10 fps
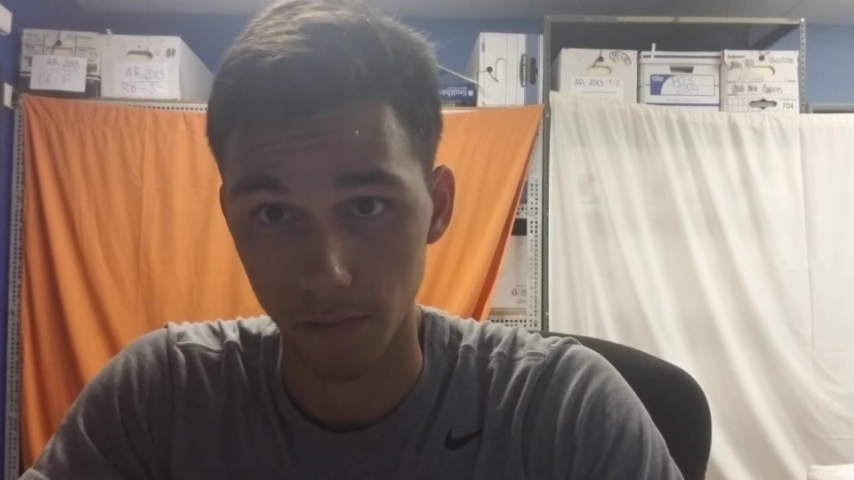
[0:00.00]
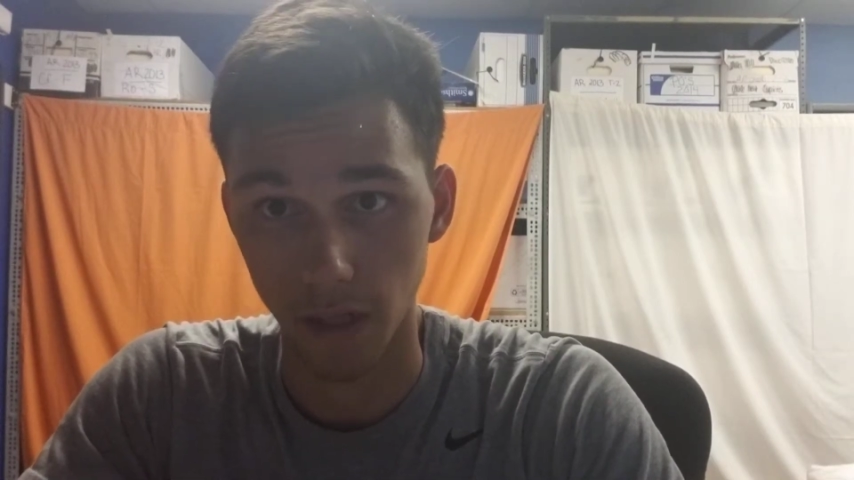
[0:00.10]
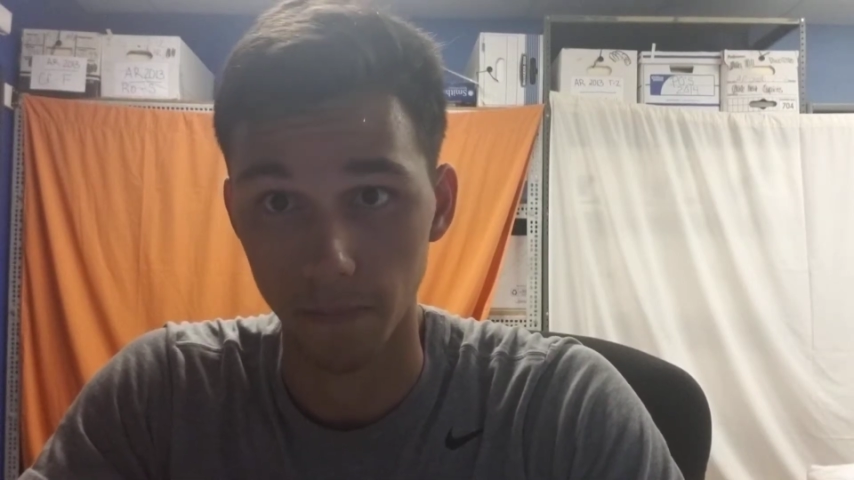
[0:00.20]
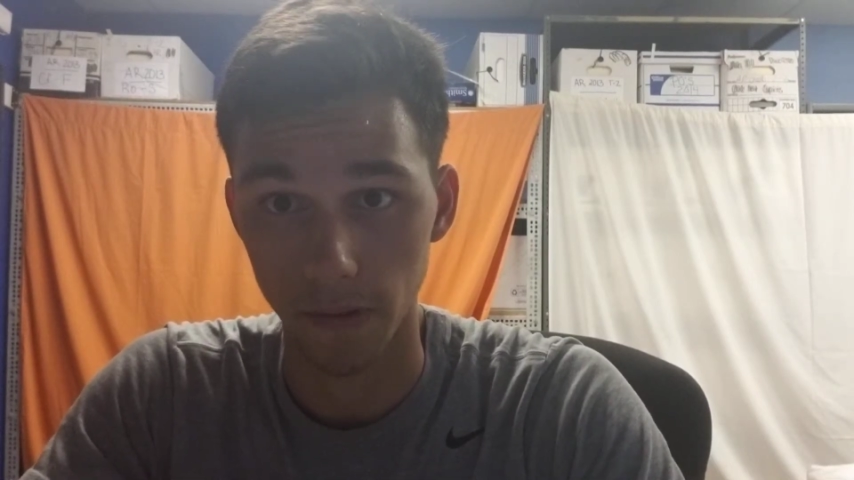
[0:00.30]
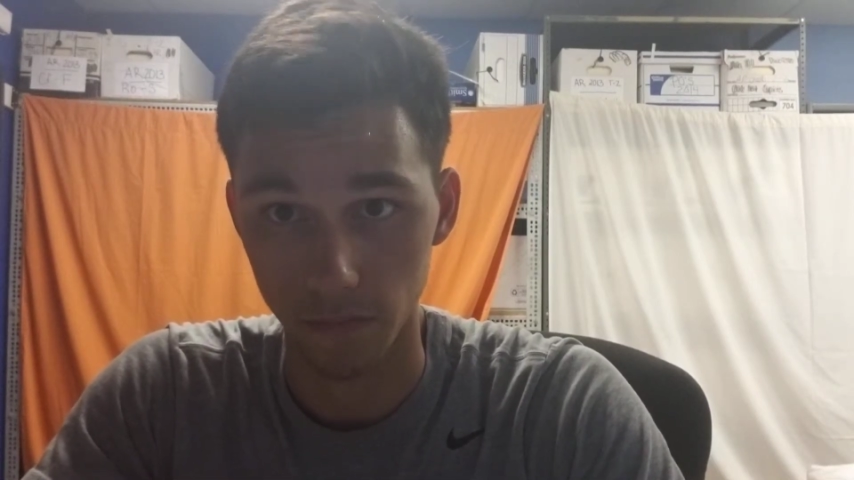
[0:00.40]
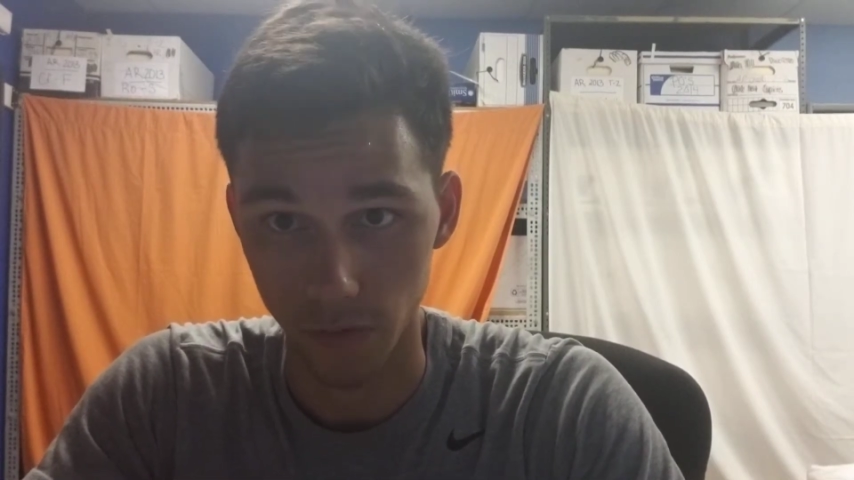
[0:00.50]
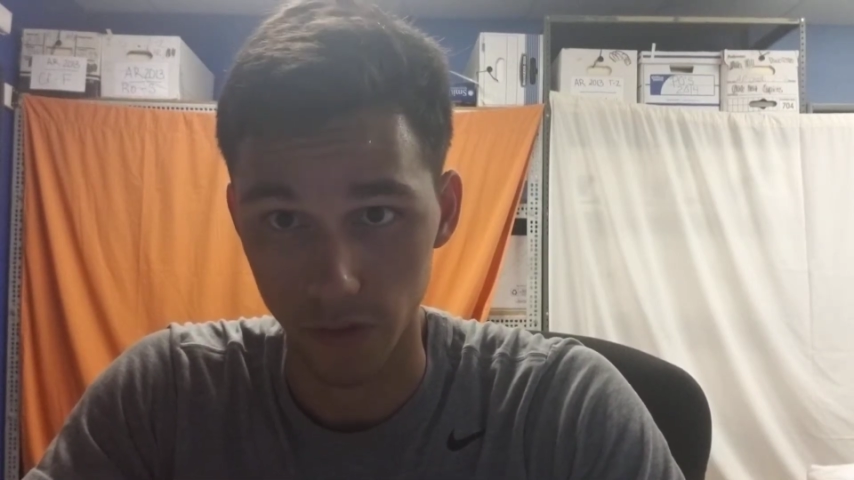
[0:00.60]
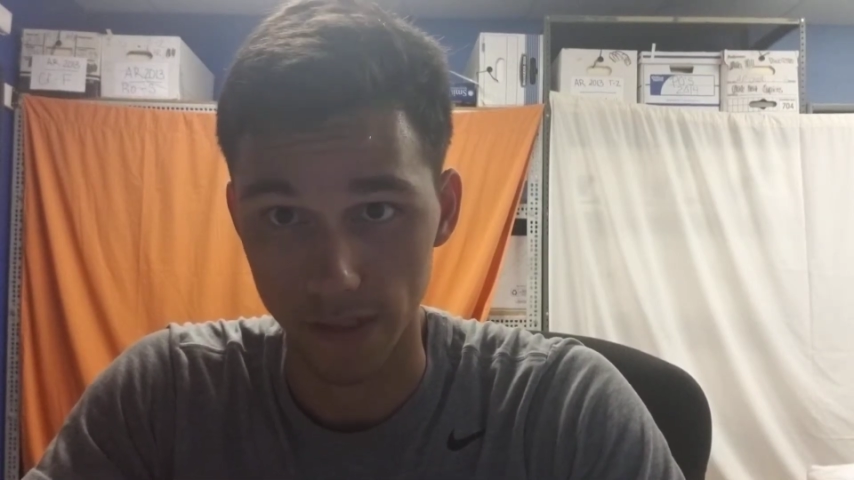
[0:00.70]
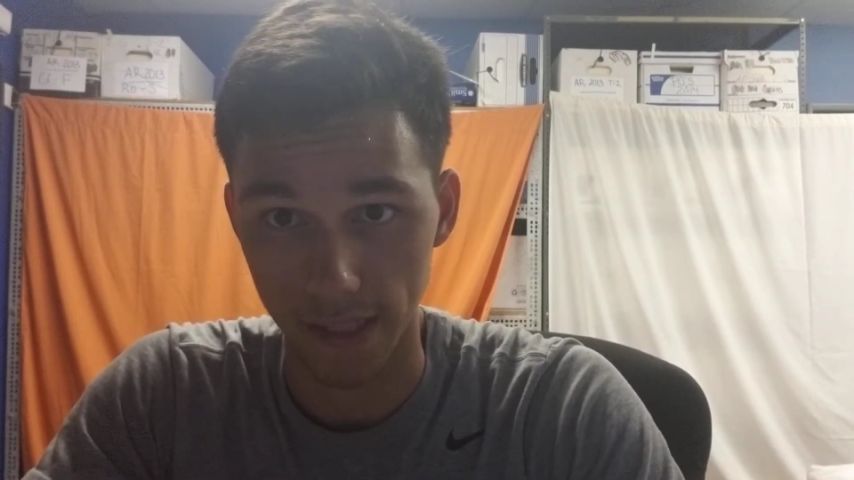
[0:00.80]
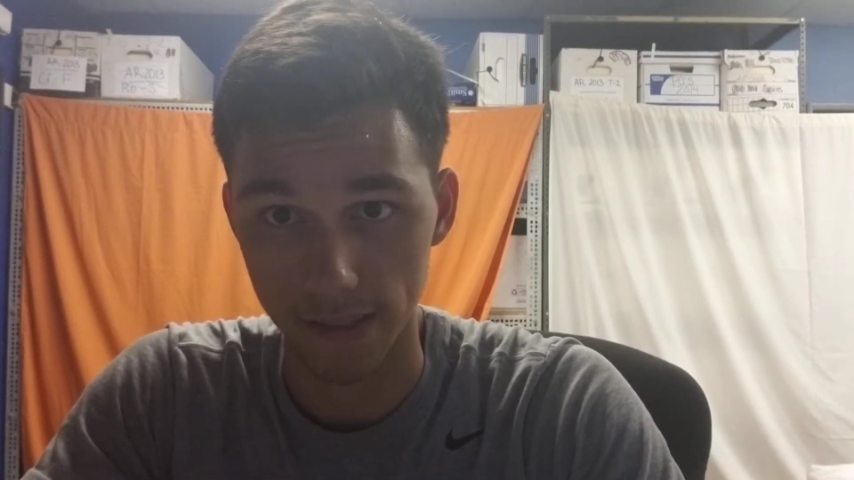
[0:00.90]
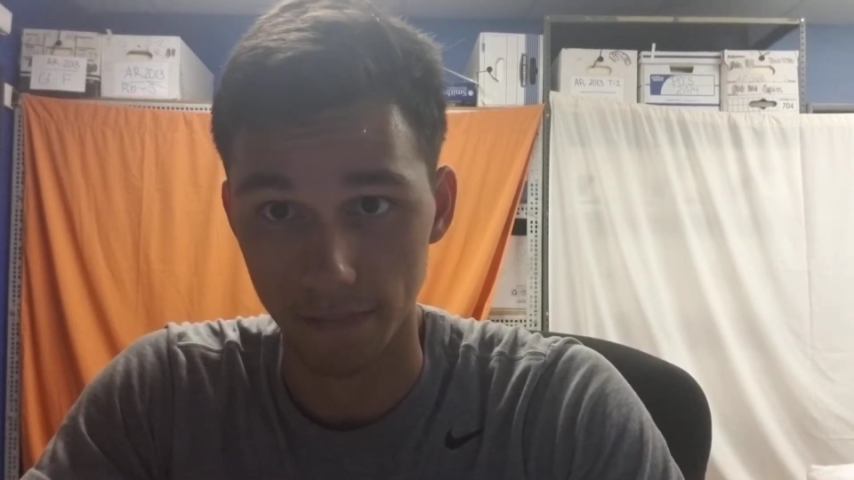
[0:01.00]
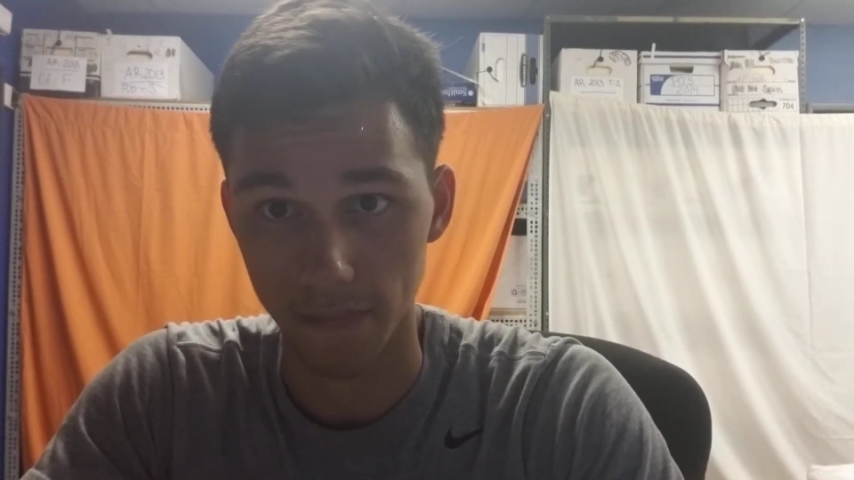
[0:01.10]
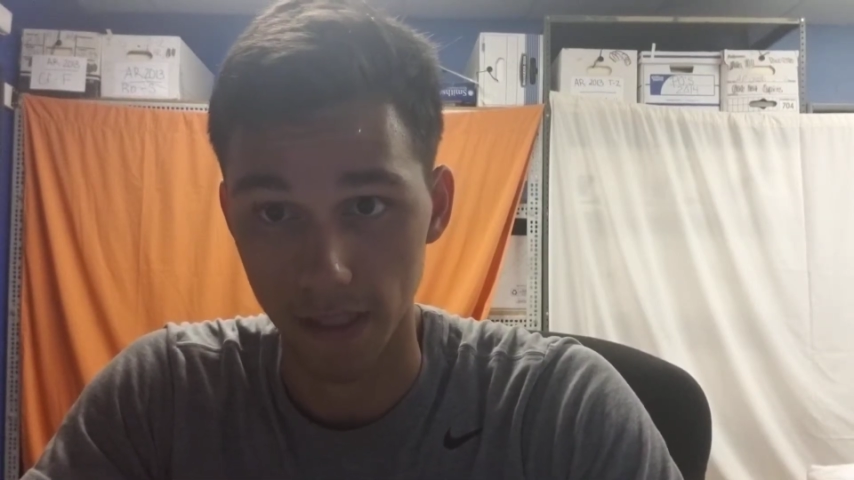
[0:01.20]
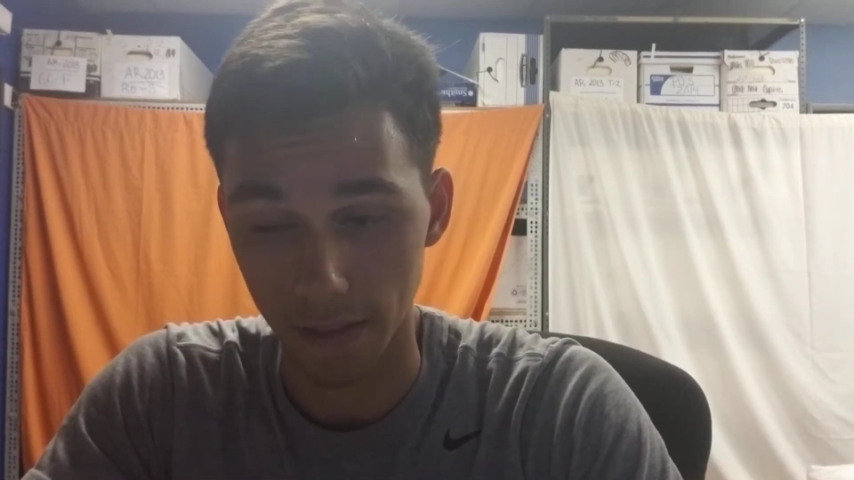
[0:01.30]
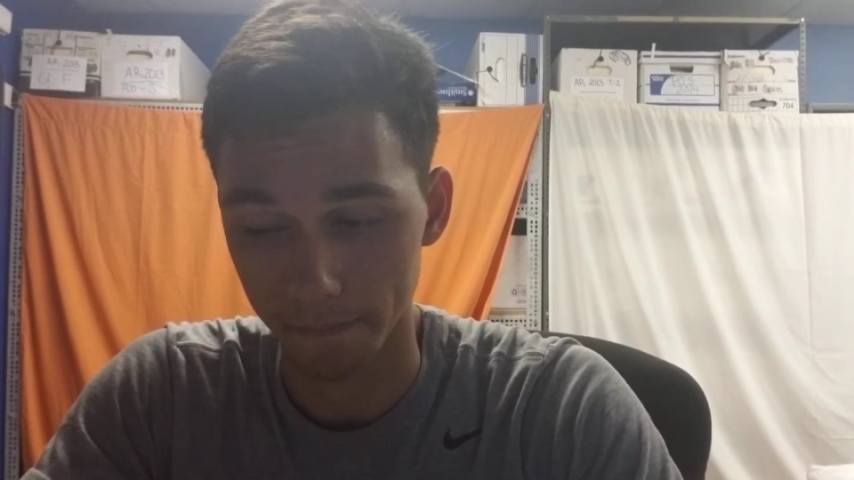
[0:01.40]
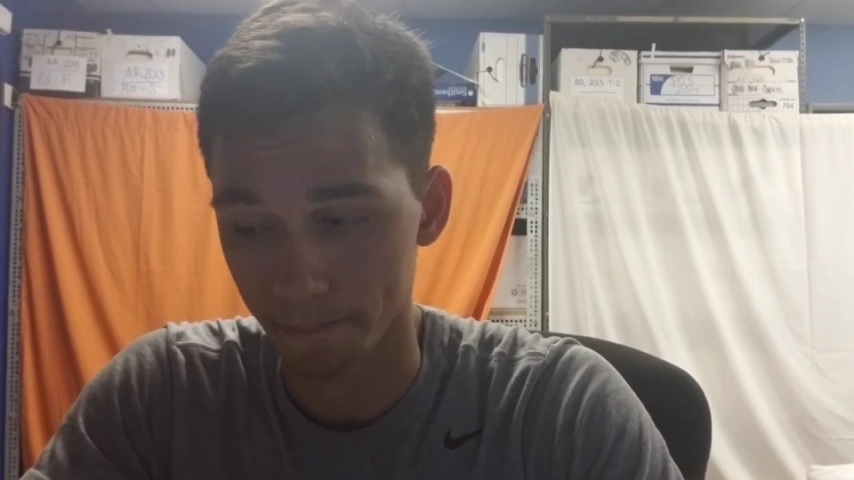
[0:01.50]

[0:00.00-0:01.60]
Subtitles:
up and really set something up.